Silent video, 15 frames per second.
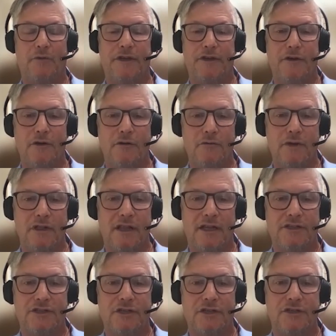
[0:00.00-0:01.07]
Renew
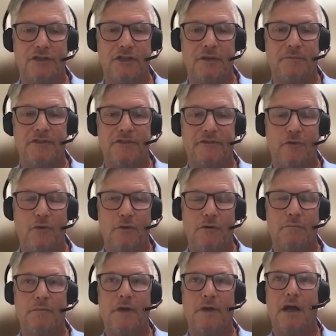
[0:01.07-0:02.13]
relationships,
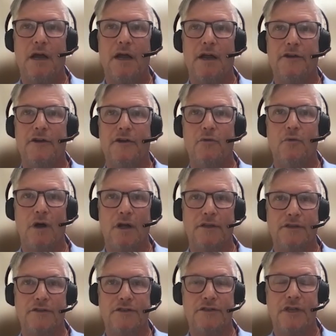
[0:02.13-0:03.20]
form new
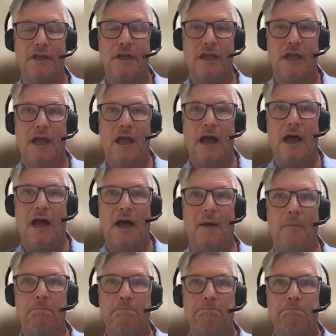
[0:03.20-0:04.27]
ones.
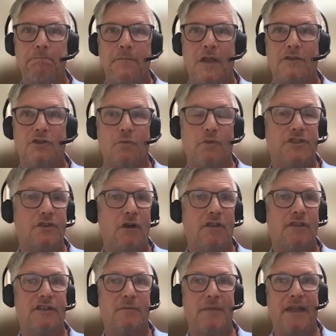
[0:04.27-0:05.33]
So we saw
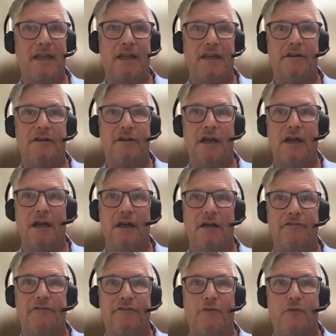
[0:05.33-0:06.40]
the demand
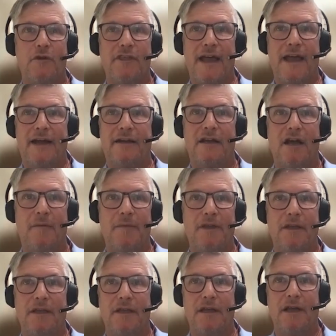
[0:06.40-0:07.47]
for that
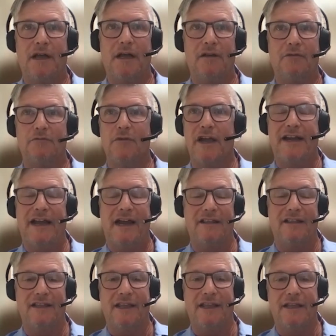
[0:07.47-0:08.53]
coming right out
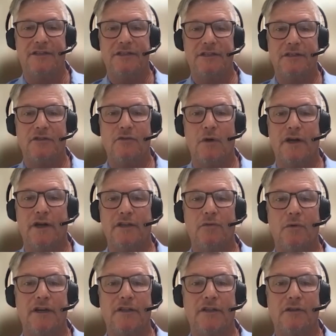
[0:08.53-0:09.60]
of the gates in
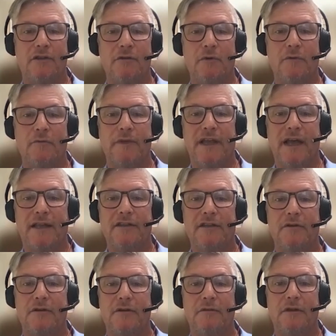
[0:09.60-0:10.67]
2022 when we got
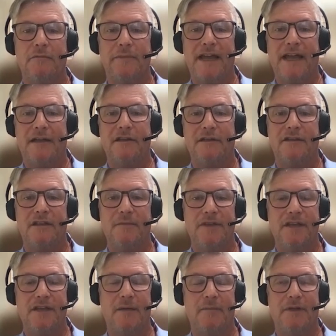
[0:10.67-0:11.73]
back to
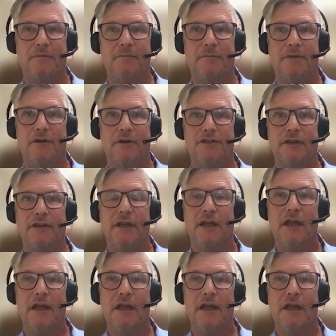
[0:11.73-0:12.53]
TPM in person.